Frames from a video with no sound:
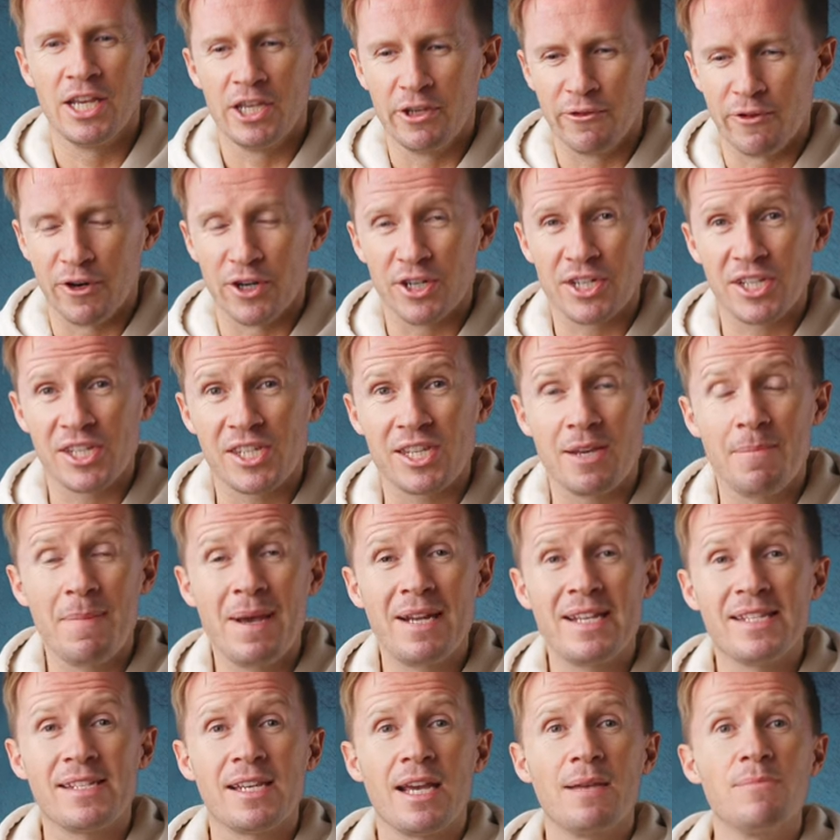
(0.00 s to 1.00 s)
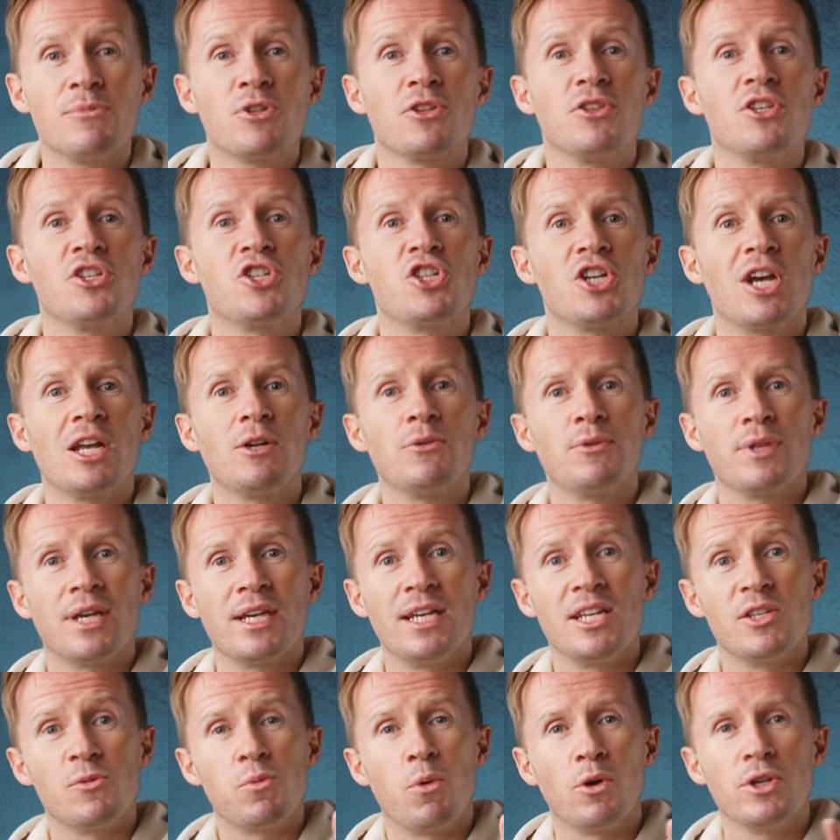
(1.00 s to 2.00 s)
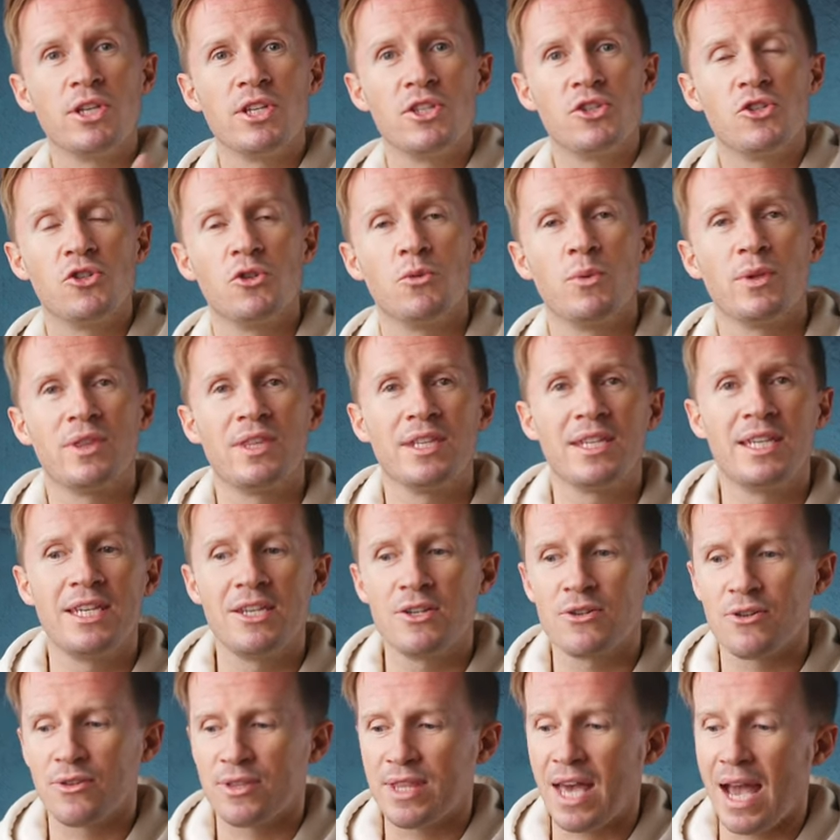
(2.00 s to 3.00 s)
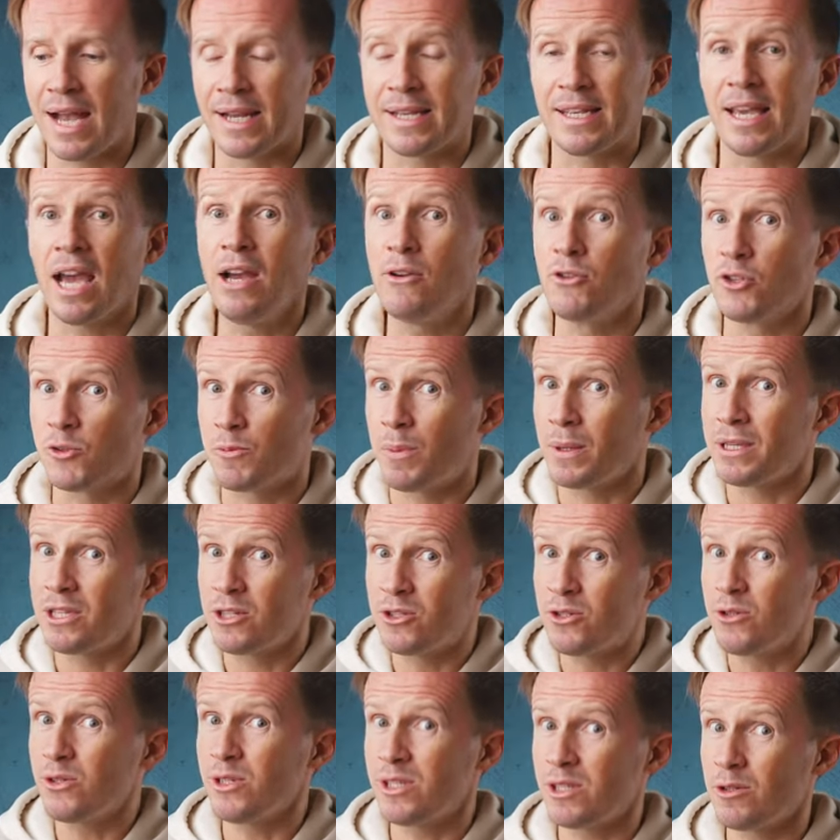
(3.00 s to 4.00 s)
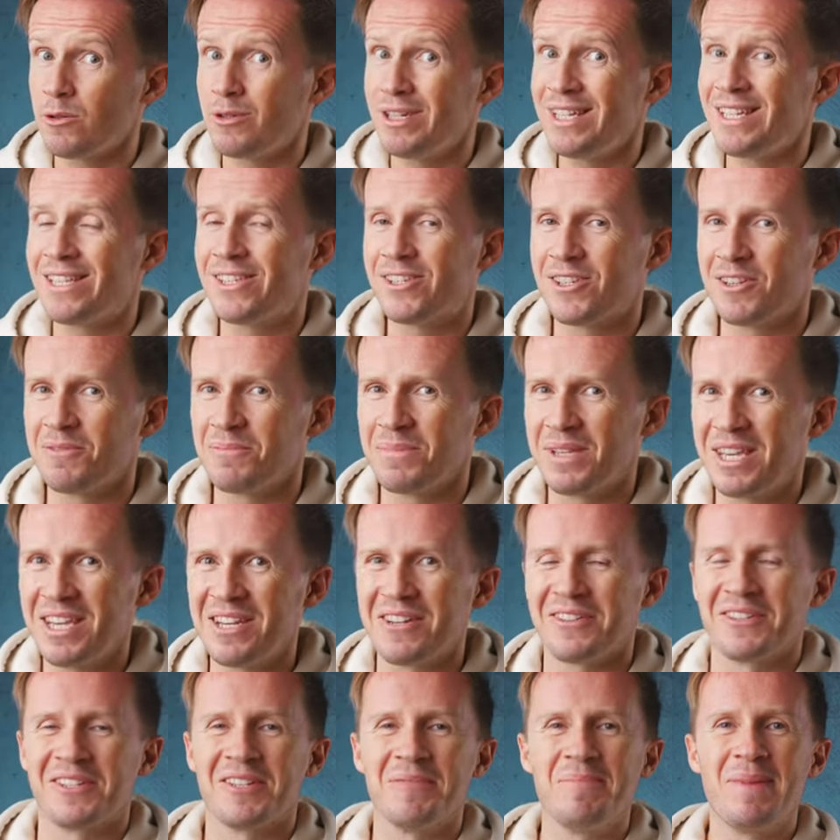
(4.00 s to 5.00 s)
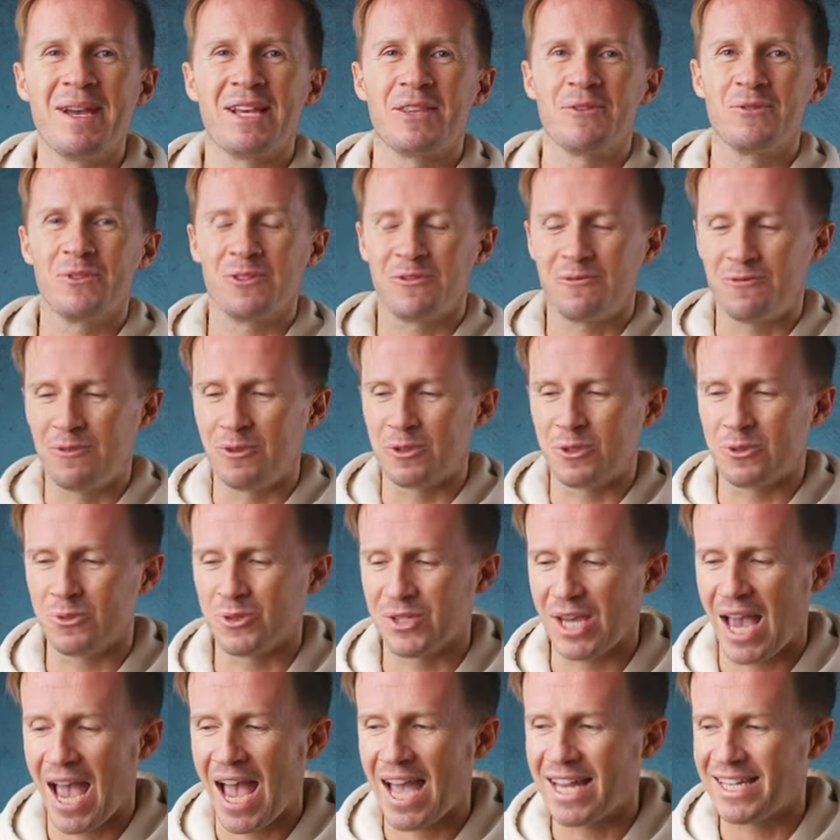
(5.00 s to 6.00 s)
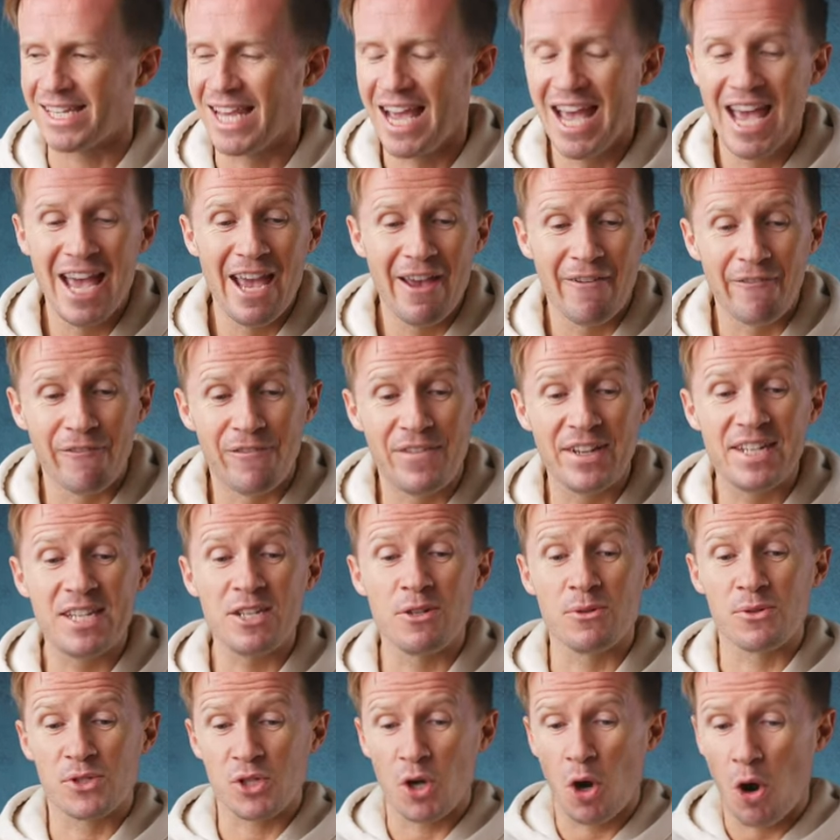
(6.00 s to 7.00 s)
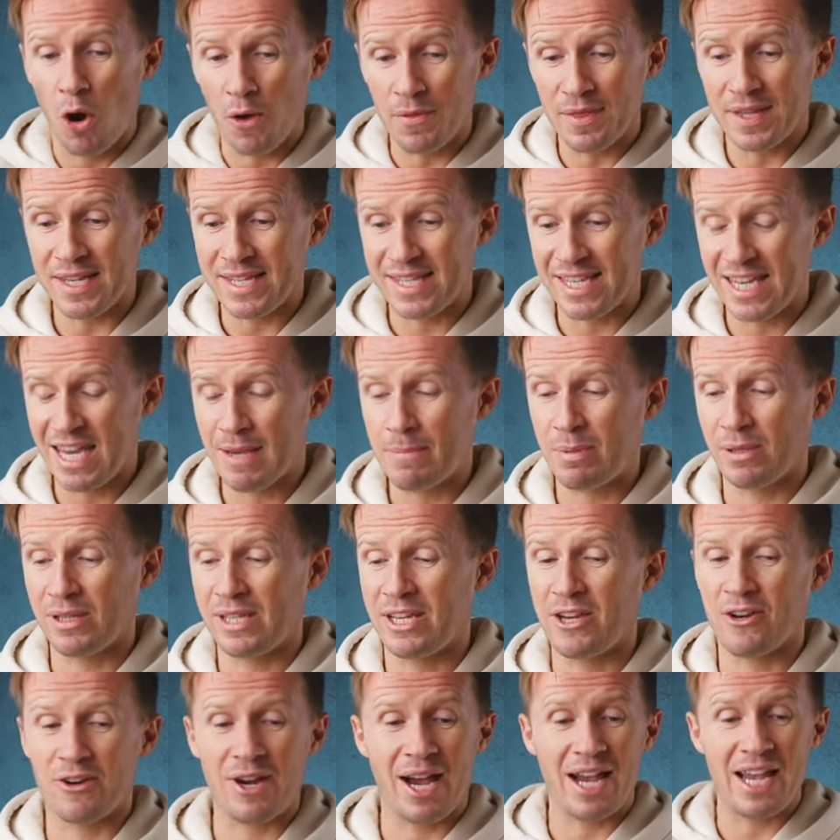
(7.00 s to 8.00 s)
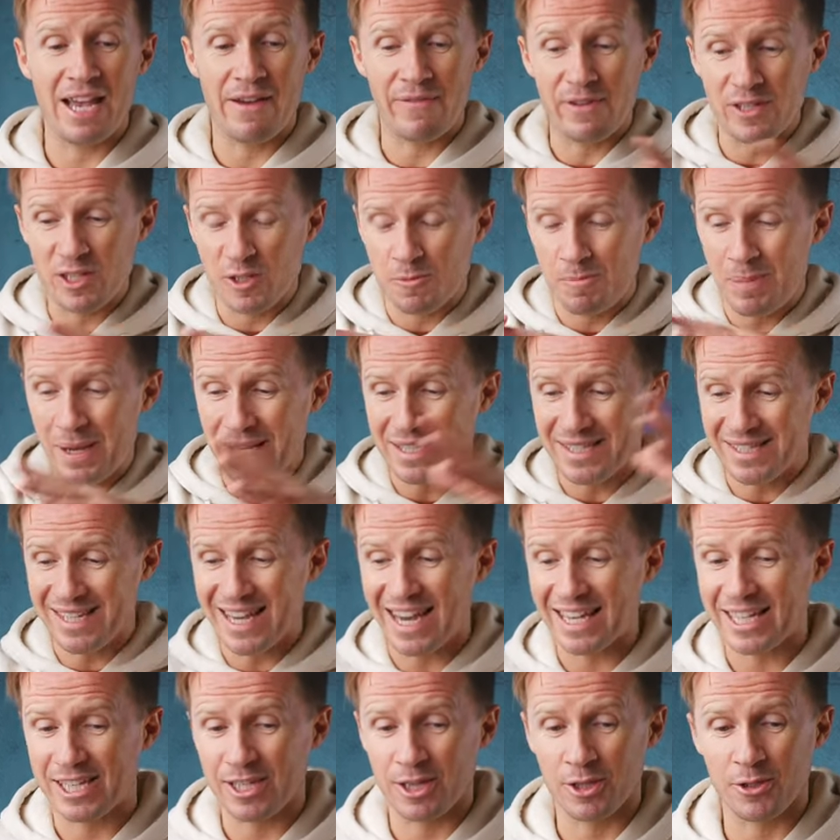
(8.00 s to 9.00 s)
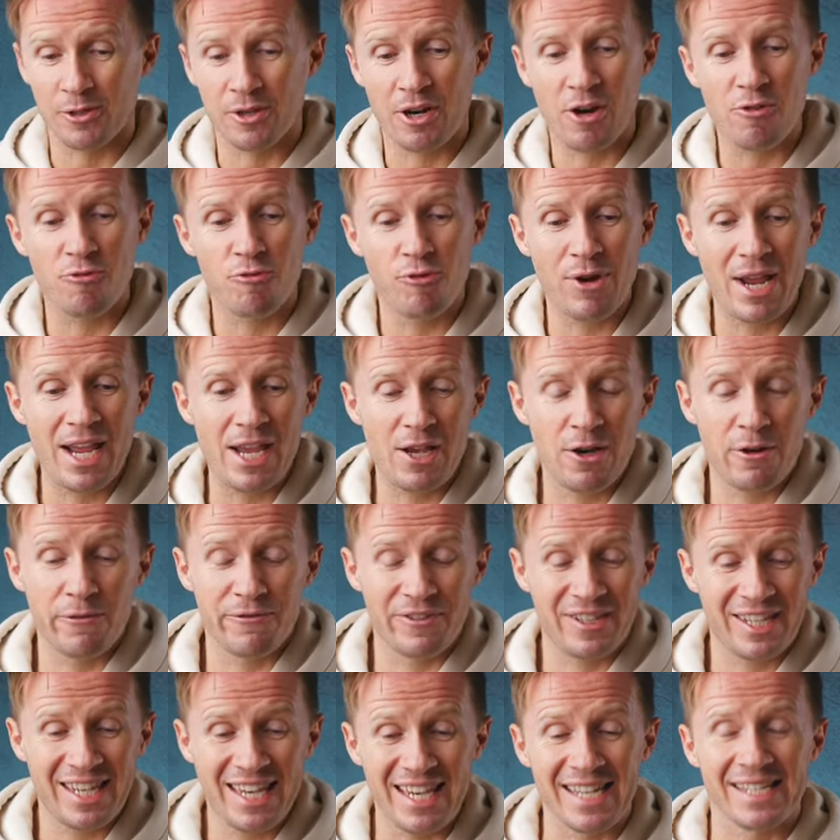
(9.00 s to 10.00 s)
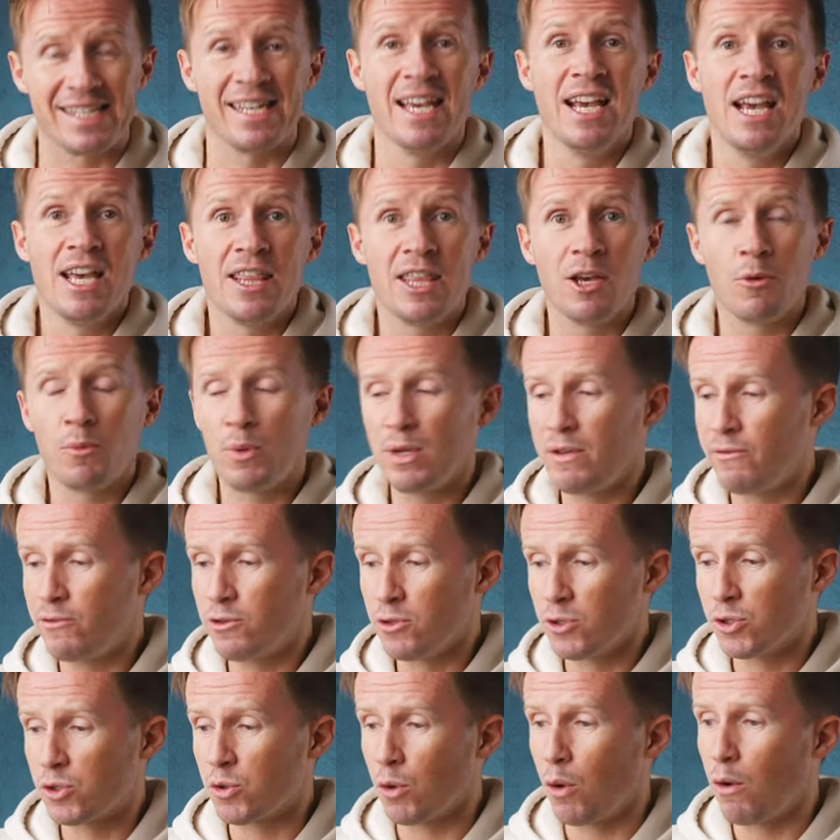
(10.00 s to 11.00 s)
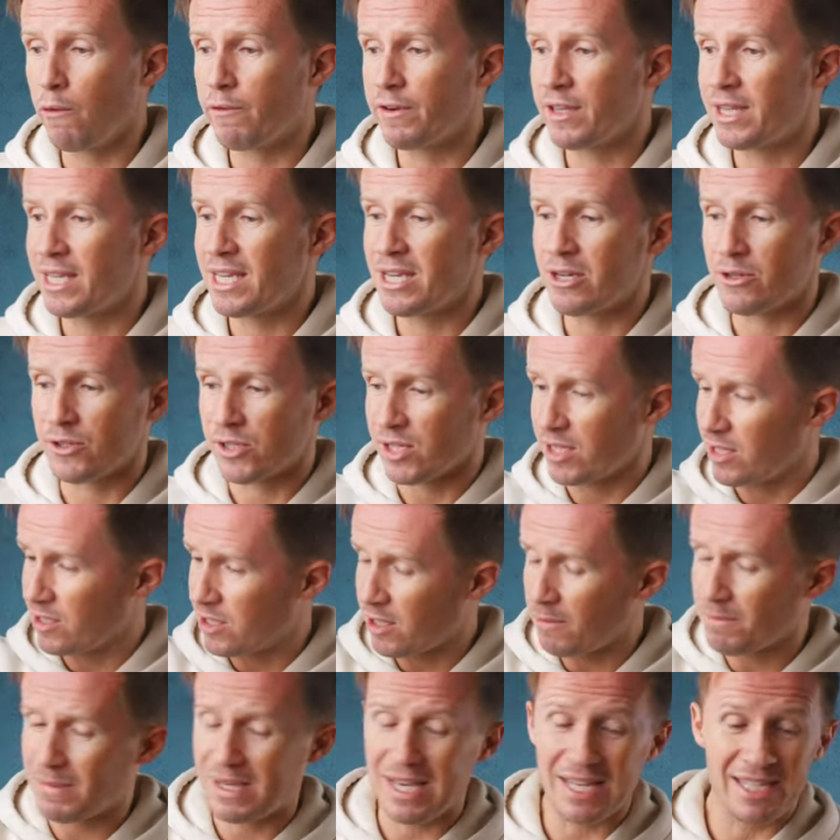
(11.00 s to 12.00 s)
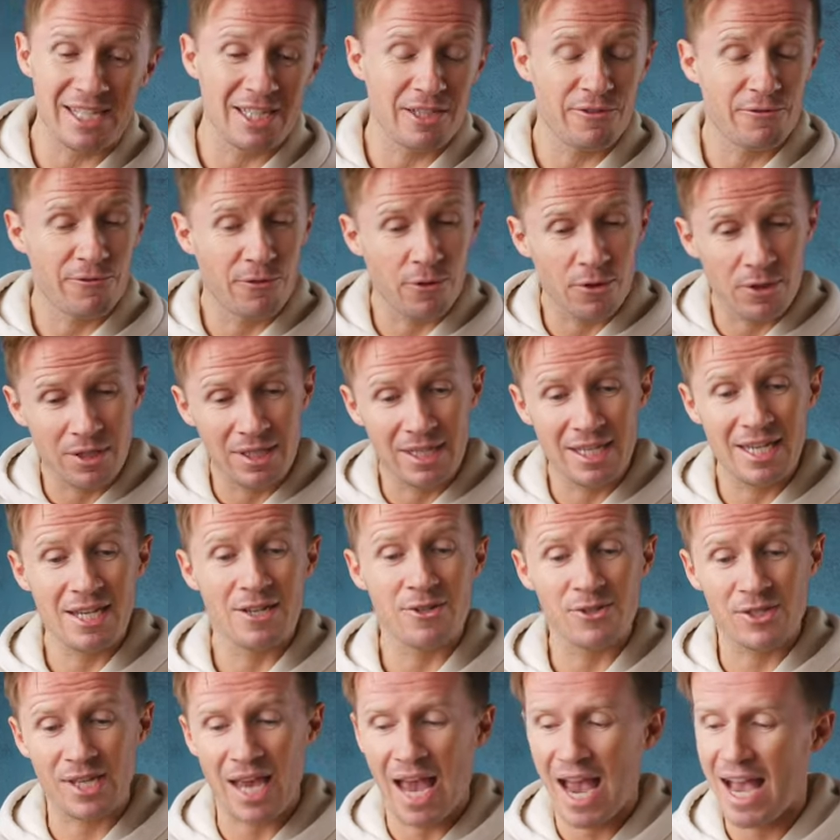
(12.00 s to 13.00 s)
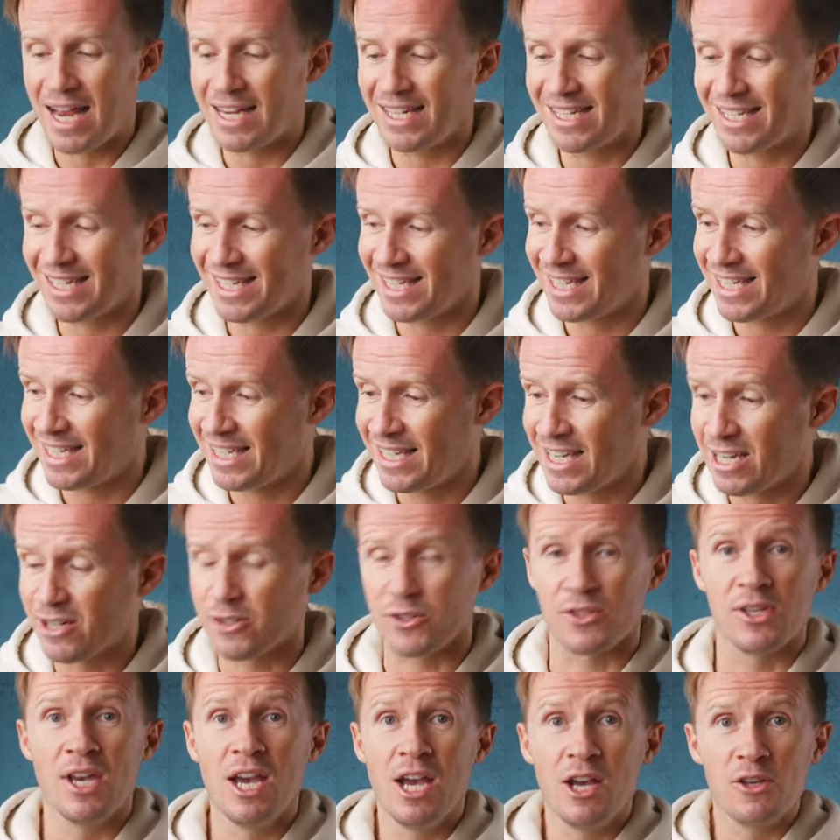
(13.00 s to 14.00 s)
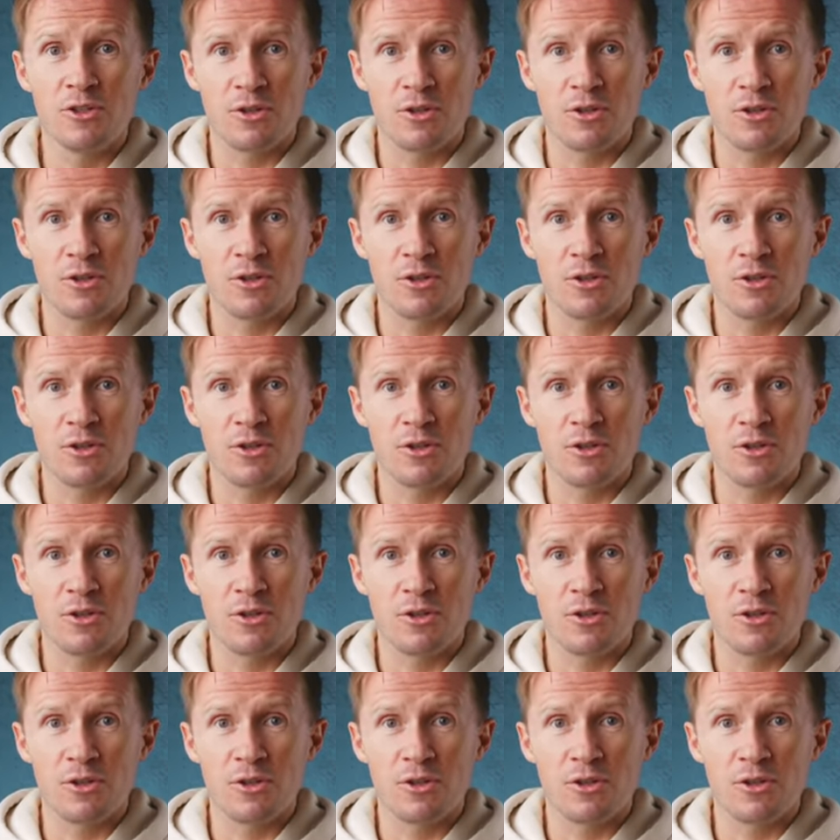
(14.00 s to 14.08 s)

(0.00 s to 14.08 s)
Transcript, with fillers: You've heard us say many times on the channel that it's what you do with the gear that counts, but you do still need some gear to make those photos and videos. On the table here, I have a spectacular array of kit that we've used over the years, in some cases for years and years.